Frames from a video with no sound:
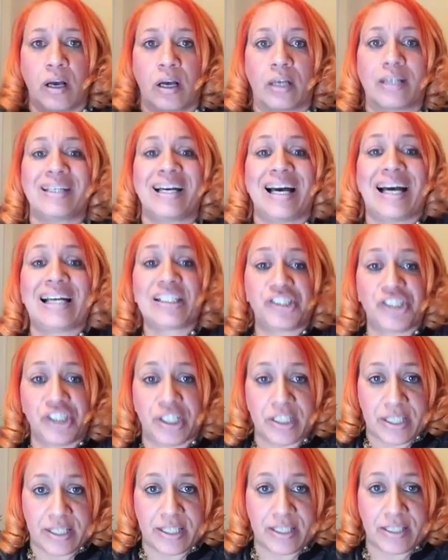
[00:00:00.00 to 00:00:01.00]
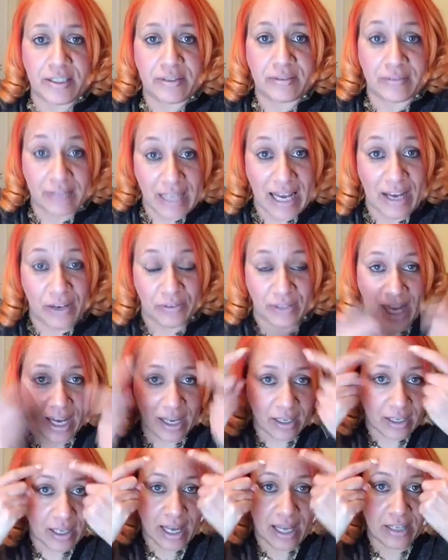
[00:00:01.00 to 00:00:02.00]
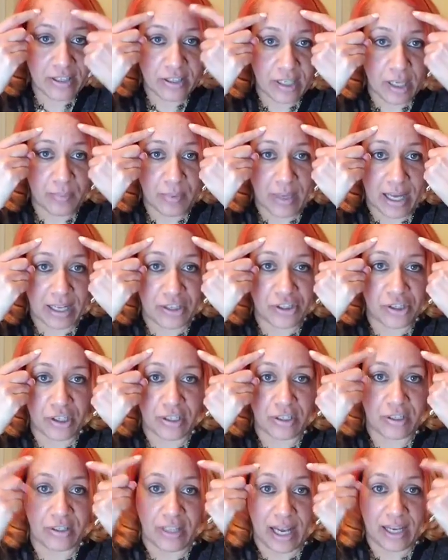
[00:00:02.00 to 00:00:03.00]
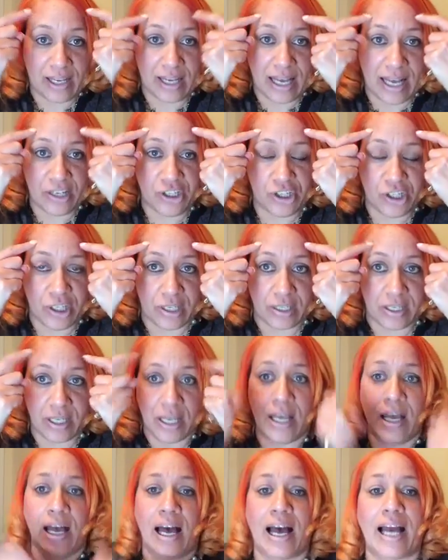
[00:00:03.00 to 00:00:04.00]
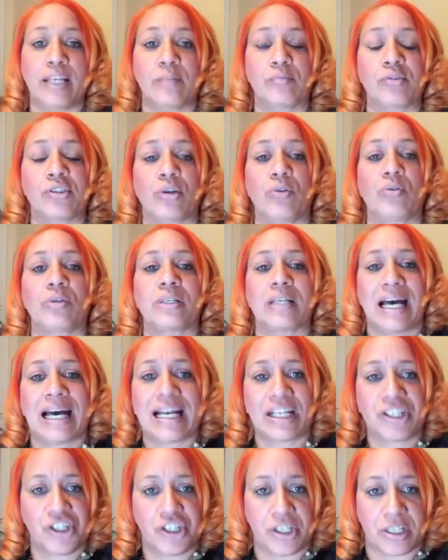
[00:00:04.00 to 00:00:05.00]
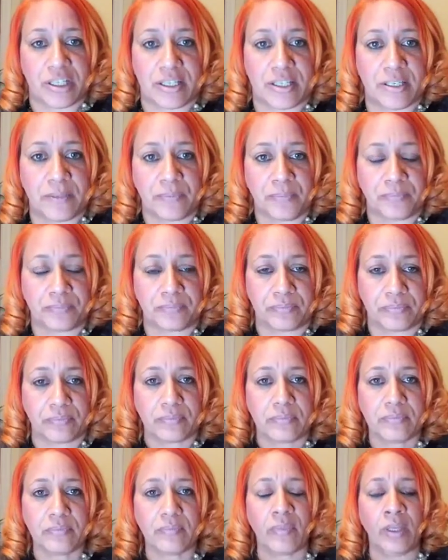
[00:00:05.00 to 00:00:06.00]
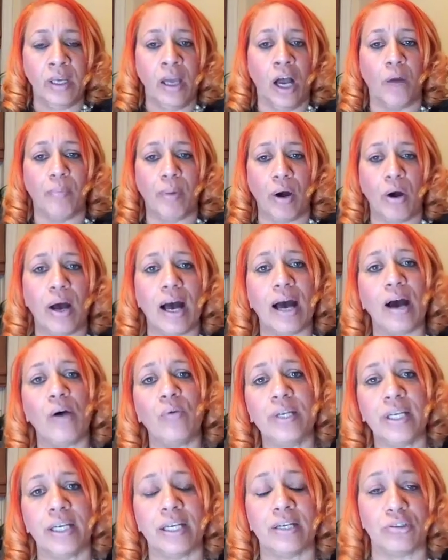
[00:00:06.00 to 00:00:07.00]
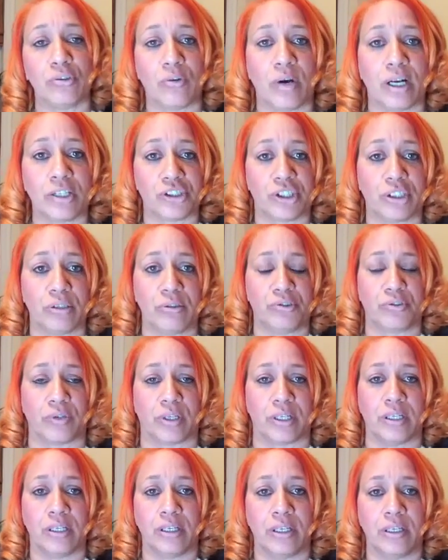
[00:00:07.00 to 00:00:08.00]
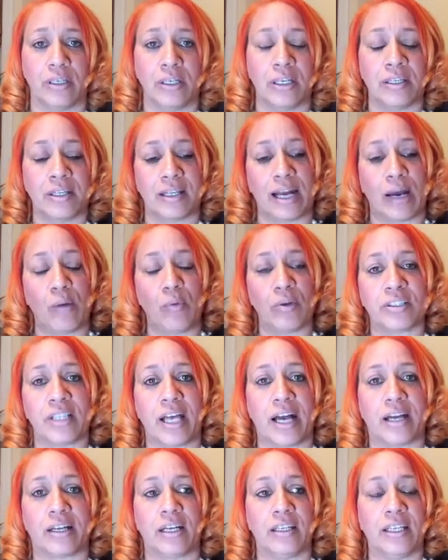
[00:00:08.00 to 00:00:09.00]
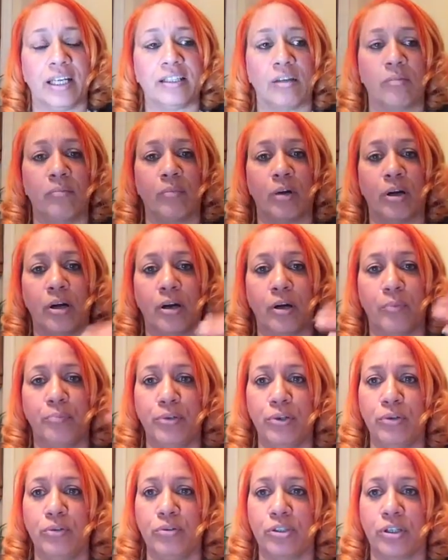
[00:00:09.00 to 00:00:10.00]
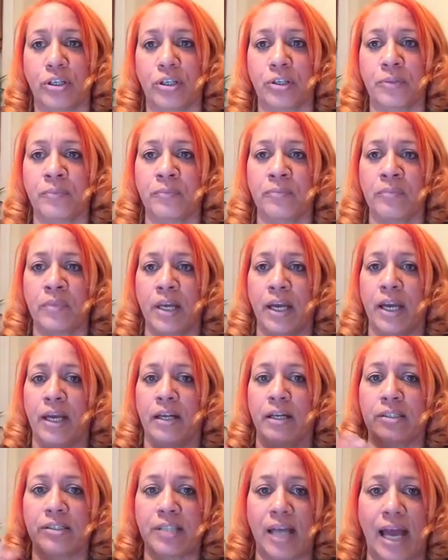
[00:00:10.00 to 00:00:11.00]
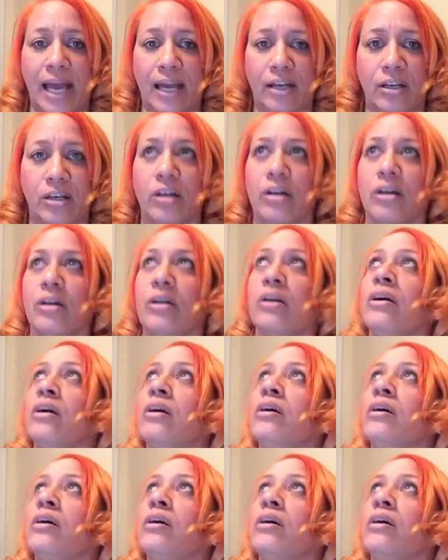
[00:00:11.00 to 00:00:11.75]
conscious now, not subconscious, not conscious. I am so conscious about how we handle our children that I was not going to let them abuse her and attack her.